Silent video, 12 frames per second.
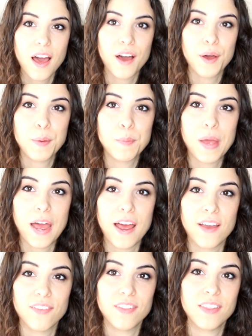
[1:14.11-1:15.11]

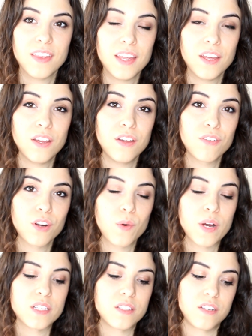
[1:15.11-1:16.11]
at the
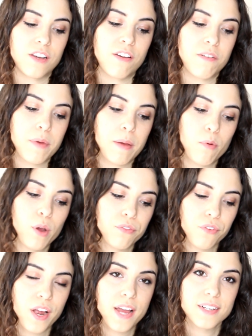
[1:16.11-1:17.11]
request of my
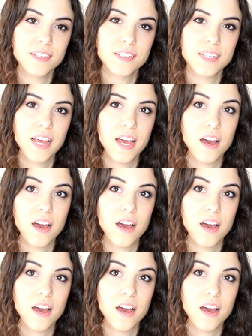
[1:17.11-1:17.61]
boyfriend